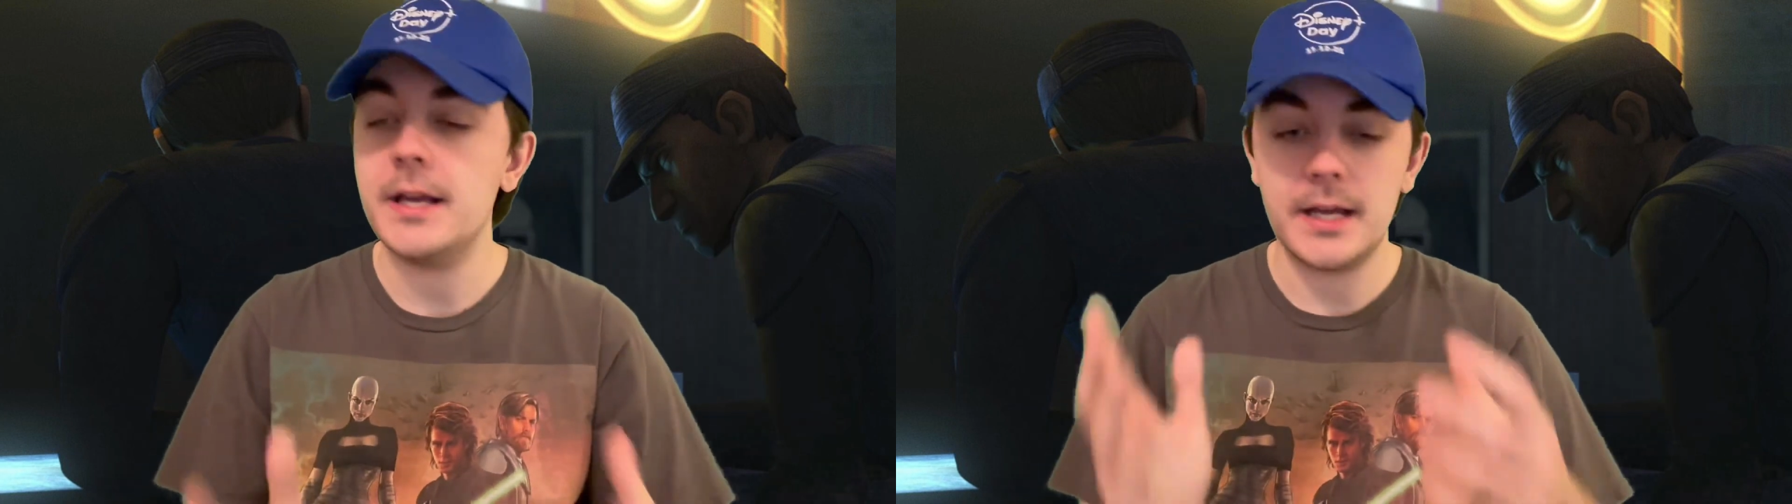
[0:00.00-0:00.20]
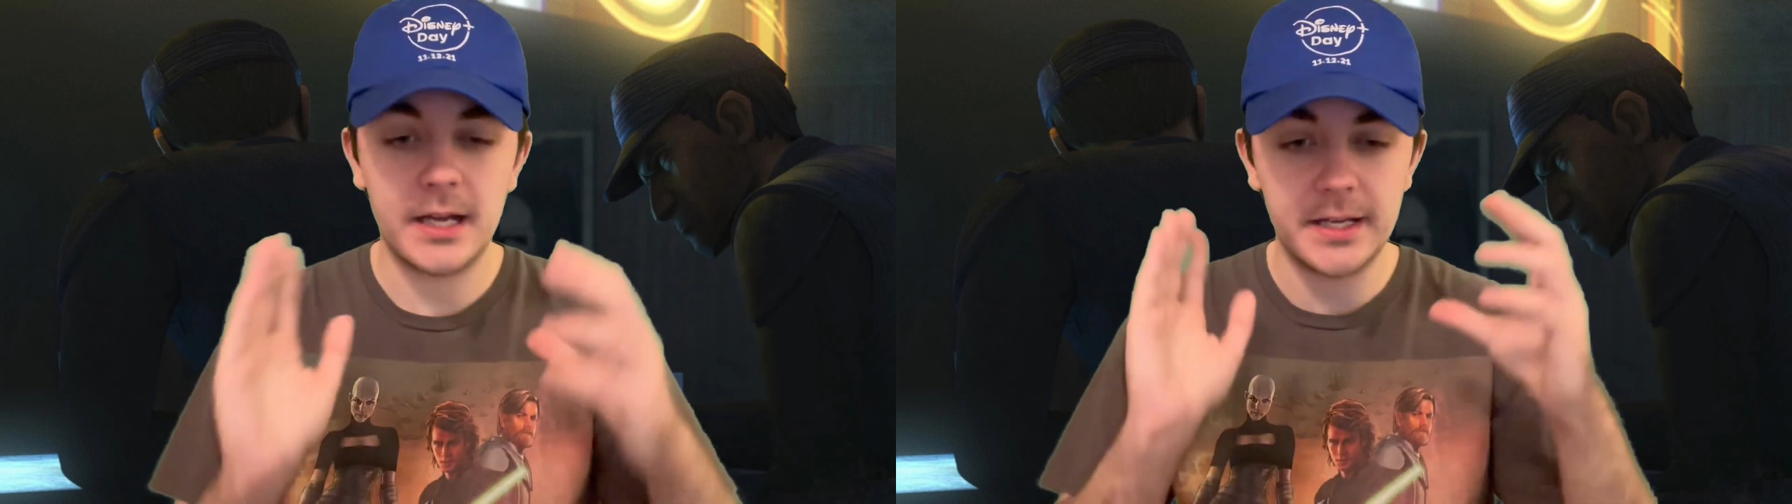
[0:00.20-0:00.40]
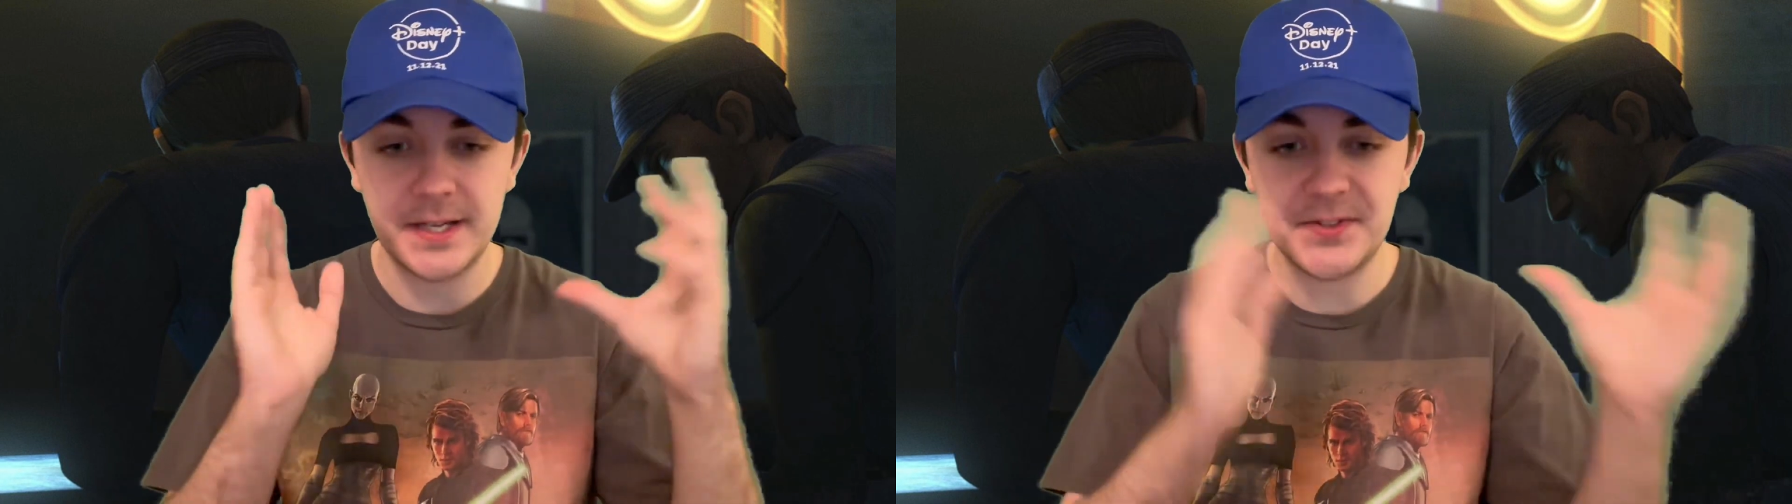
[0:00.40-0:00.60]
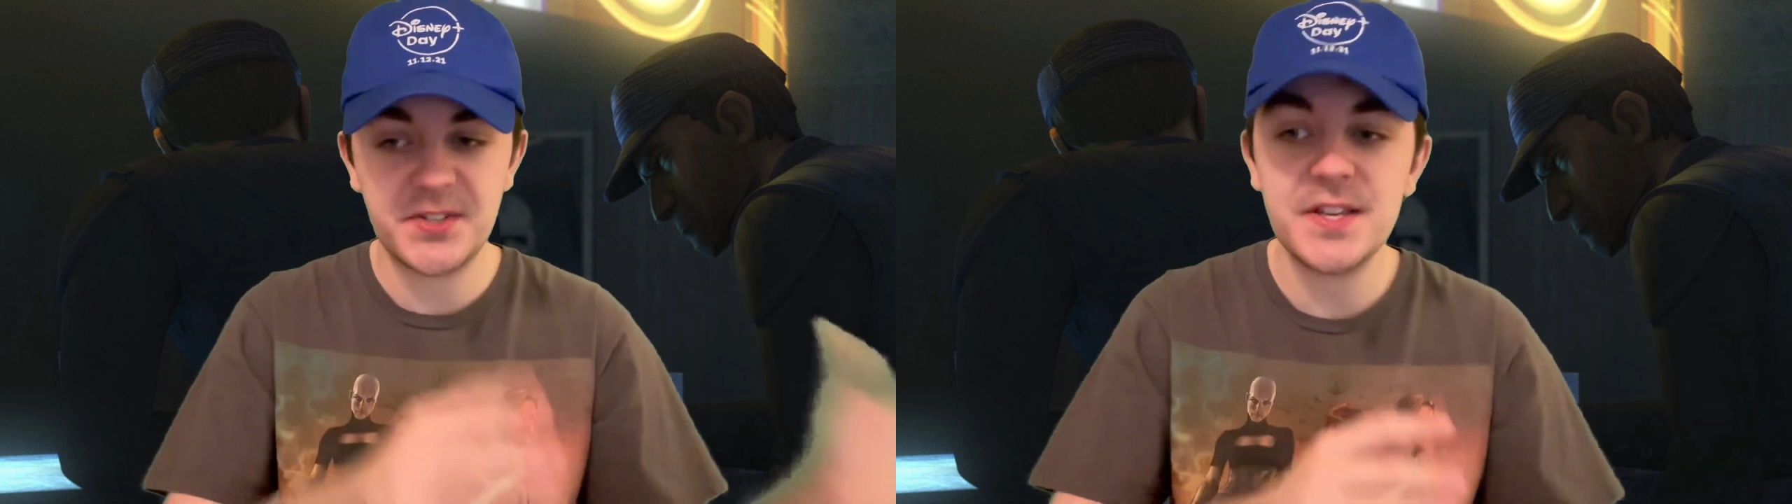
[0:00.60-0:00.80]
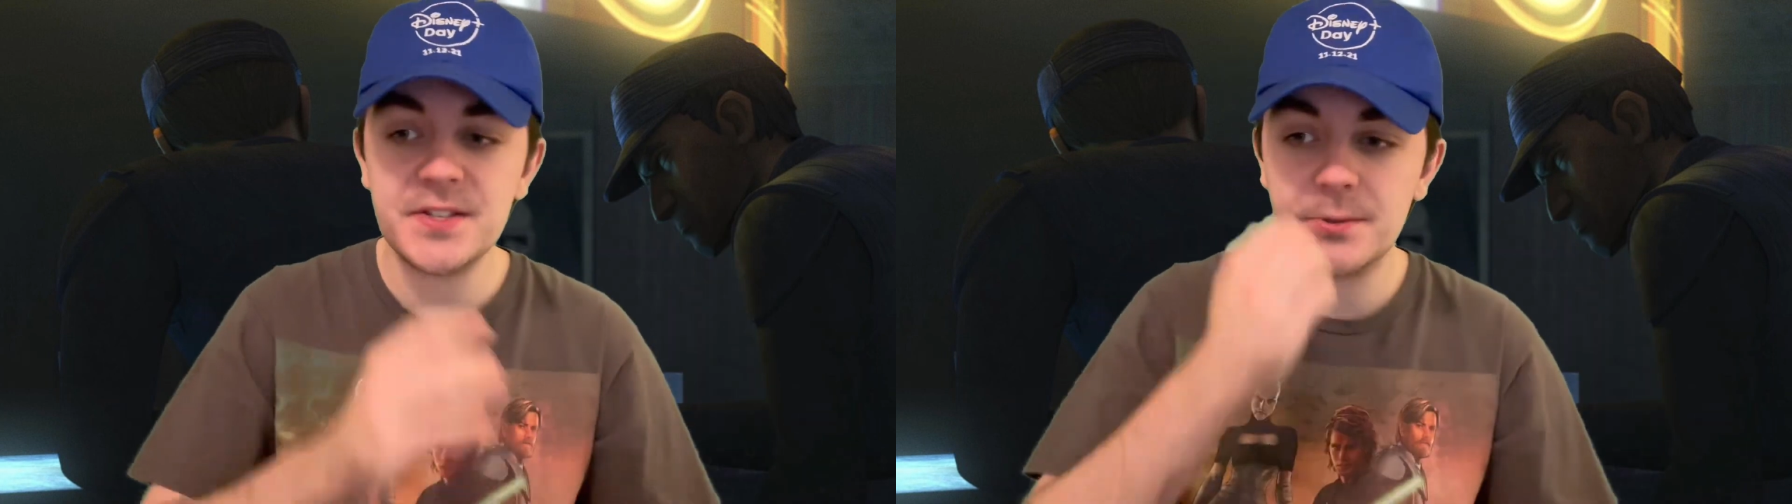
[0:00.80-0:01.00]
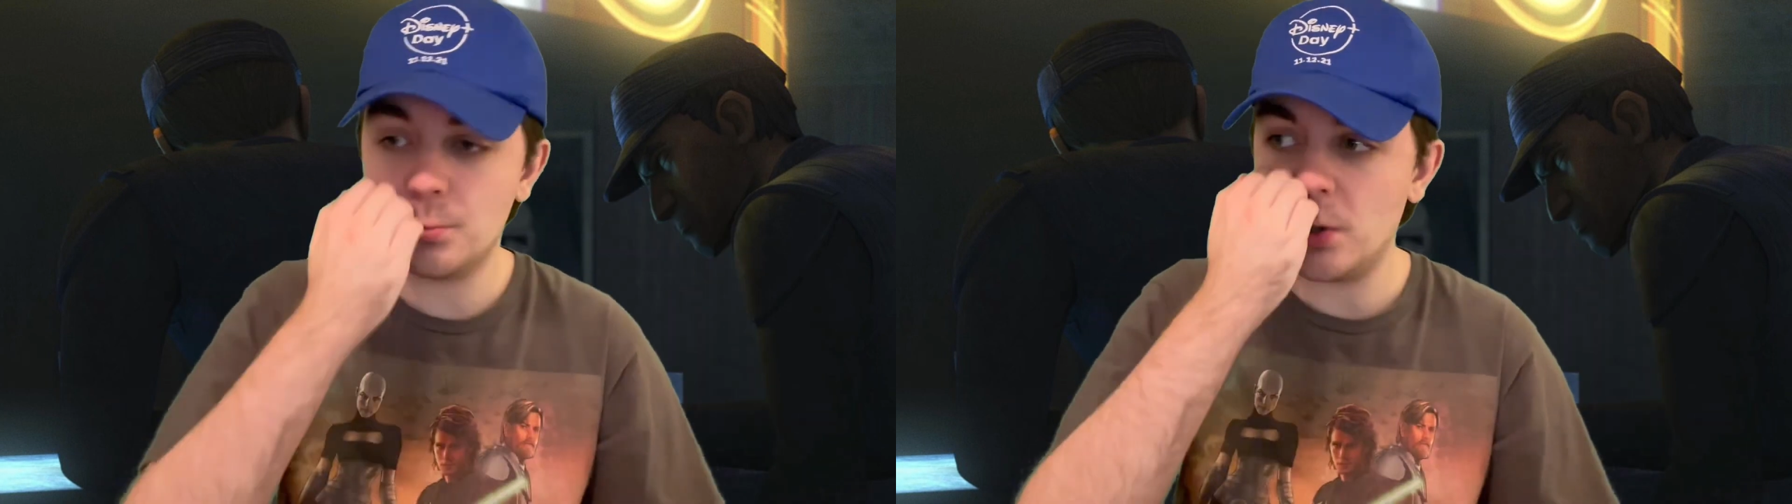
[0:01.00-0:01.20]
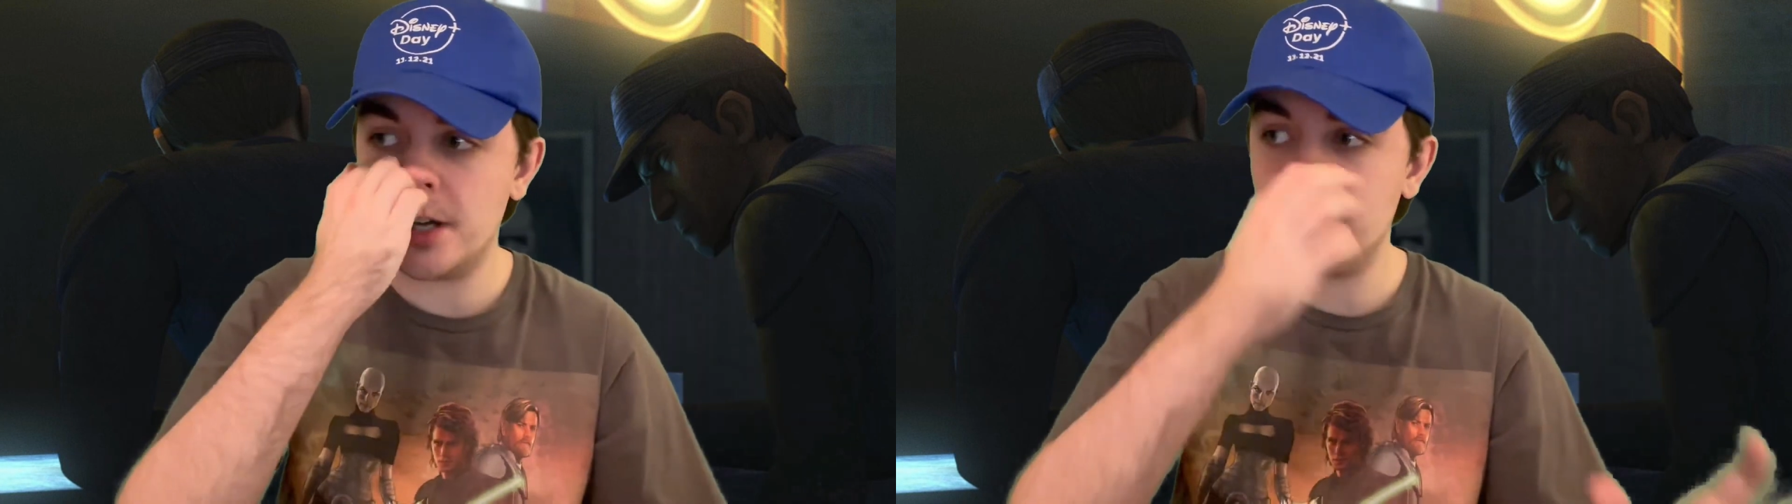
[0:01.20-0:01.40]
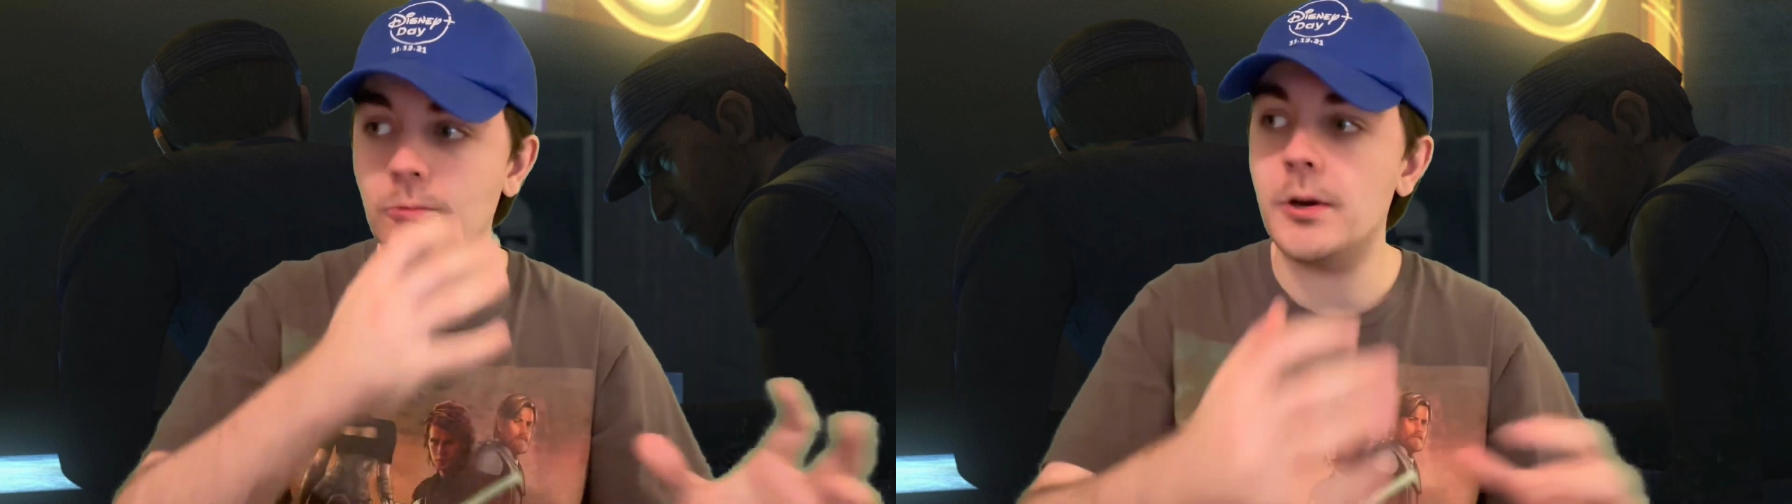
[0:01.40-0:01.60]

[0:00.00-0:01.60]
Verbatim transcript: uh, in season one